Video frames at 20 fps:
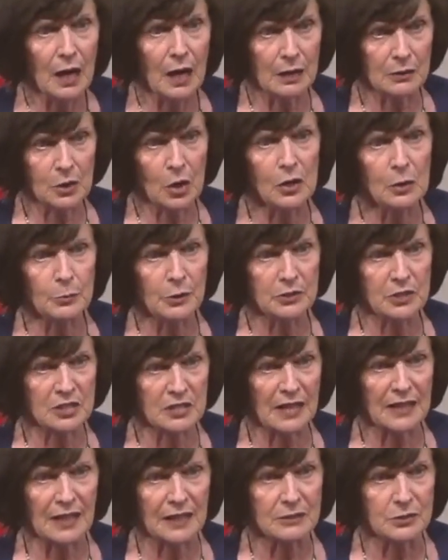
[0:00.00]
¿Cómo
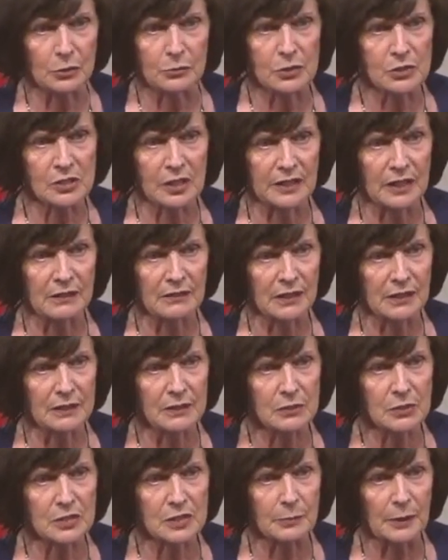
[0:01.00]
está? Don't say anything
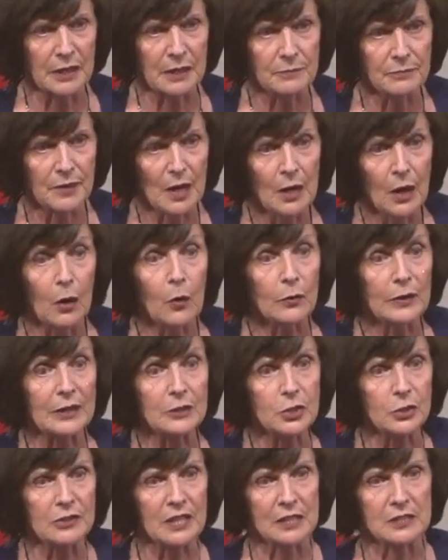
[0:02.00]
else to me. Or I'll
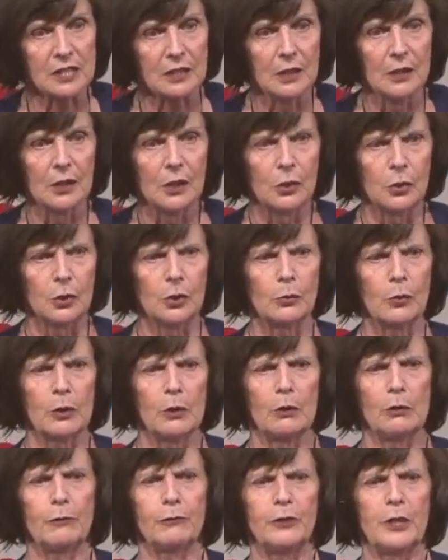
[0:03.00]
do this.
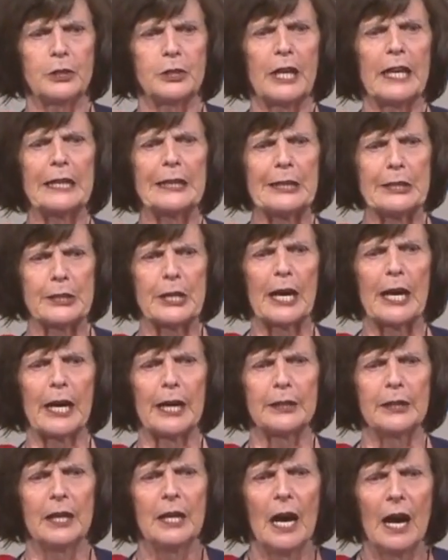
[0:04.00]
Juro
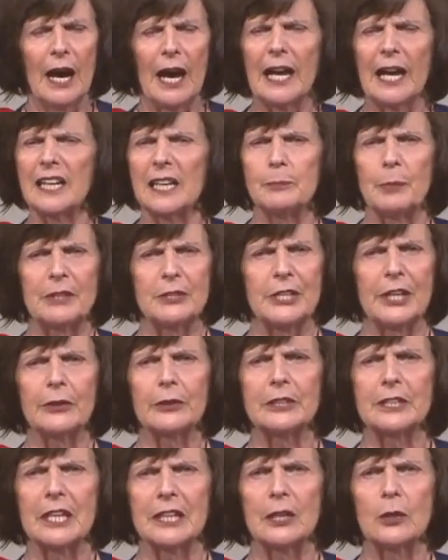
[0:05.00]
fidelidad a la
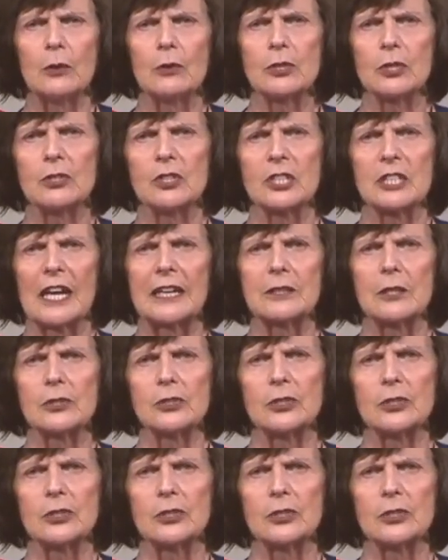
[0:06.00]
bandera de los Estados